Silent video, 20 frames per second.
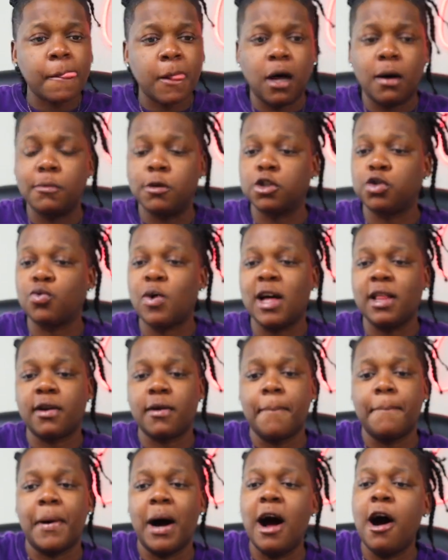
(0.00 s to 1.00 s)
I gonna swallow
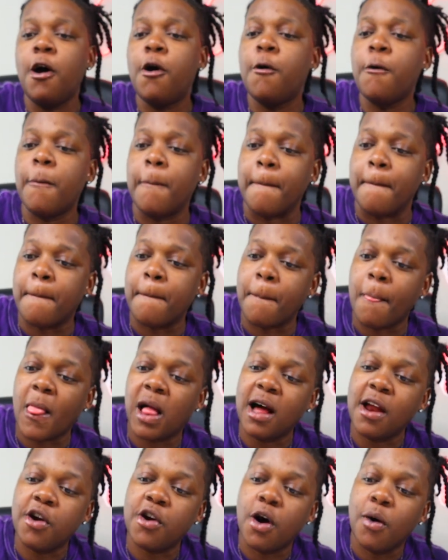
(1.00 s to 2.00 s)
the bone.
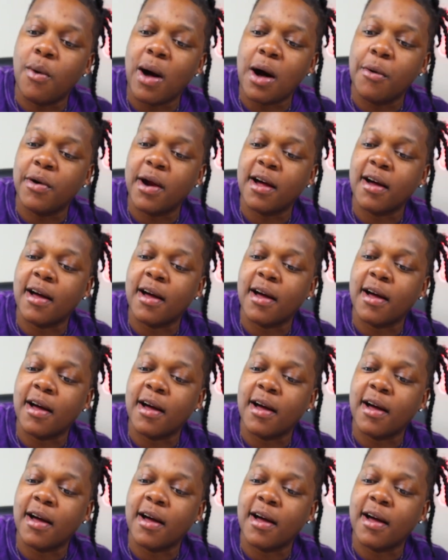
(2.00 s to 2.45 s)
I don't know why when